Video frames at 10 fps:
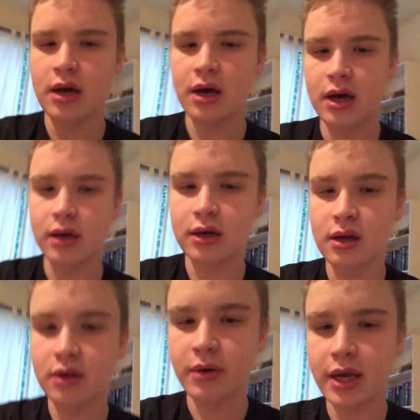uh,
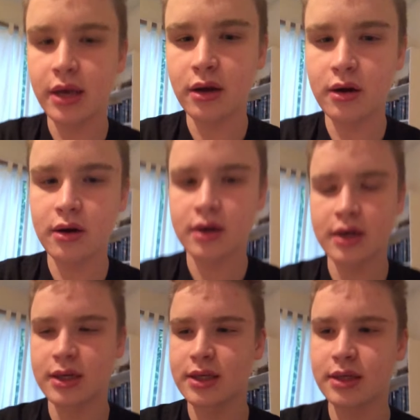on the way here
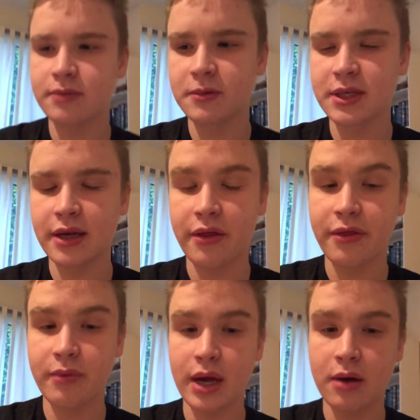because it was like a
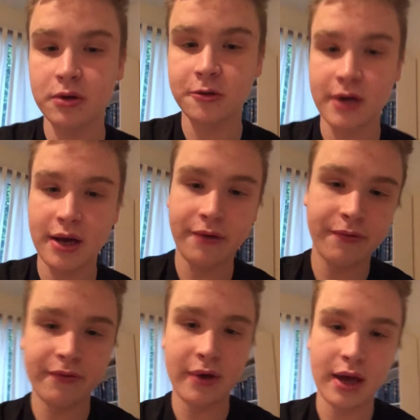three hour
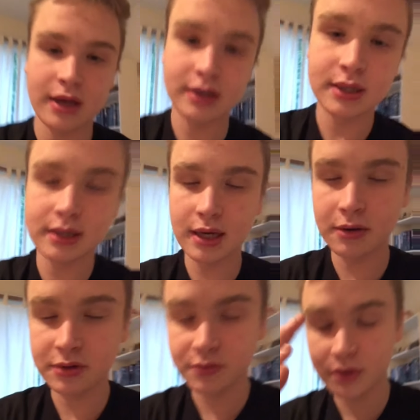drive and I
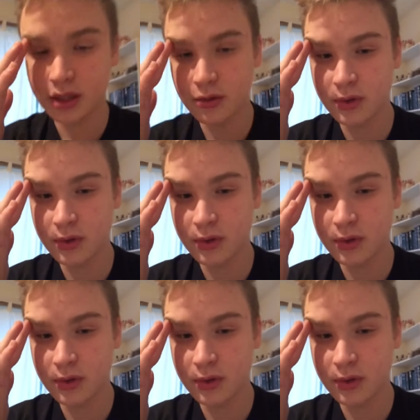was really,